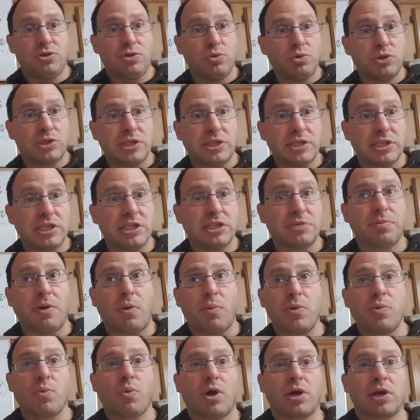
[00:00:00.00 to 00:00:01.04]
using these,
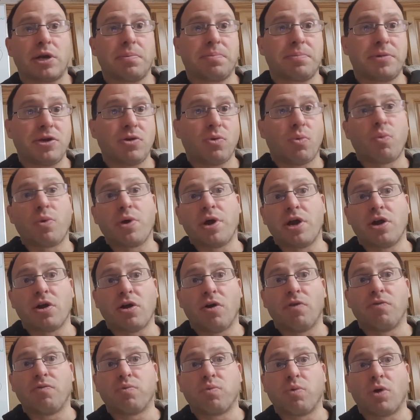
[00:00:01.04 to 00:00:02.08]
but we want to be aware
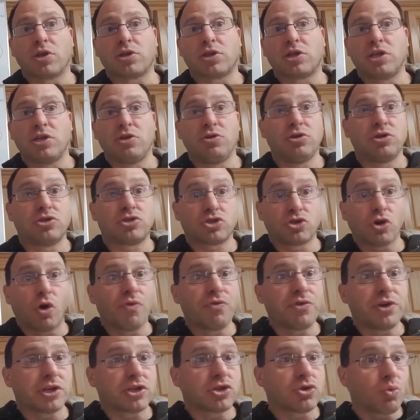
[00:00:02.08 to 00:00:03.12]
of what the
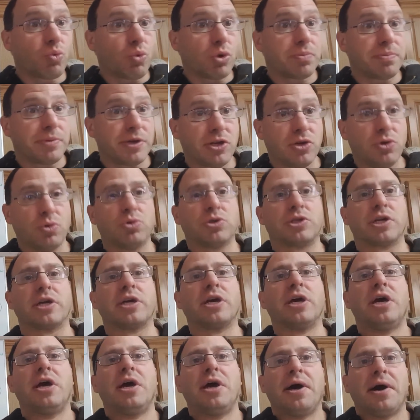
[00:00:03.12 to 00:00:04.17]
Soviets would be using,
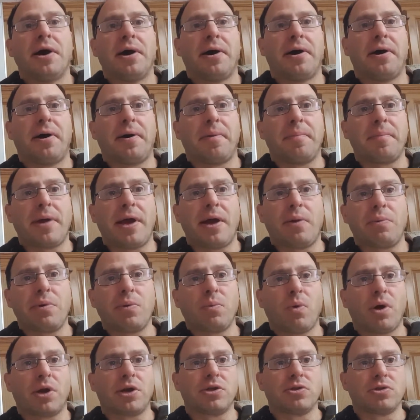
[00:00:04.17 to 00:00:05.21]
um, and we
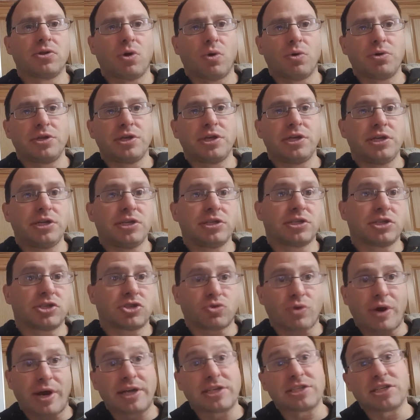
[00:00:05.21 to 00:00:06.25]
want to know the, the
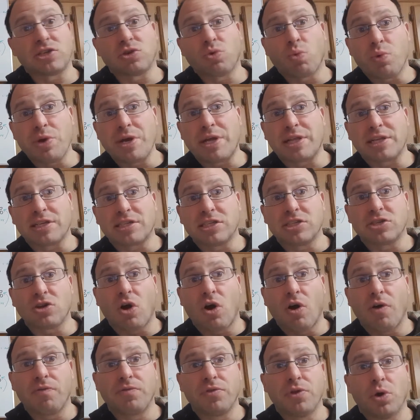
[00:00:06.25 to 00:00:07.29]
strengths and the weaknesses
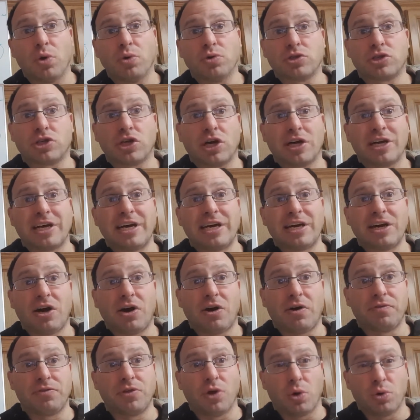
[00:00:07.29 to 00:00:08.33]
of those uh,
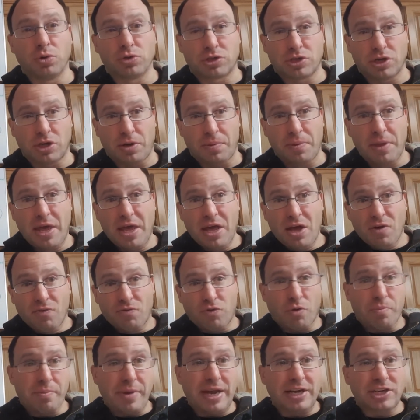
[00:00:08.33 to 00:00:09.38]
of those uh,
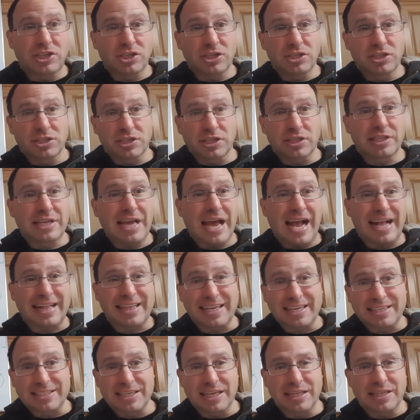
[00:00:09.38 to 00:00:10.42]
formations and
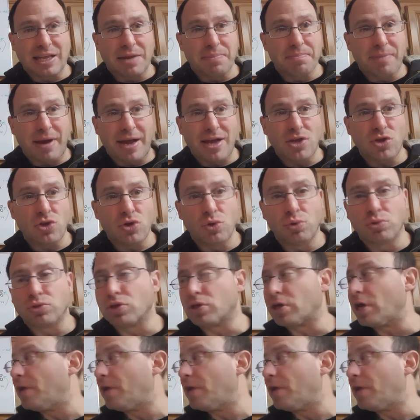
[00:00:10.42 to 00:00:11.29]
tactics that they might use.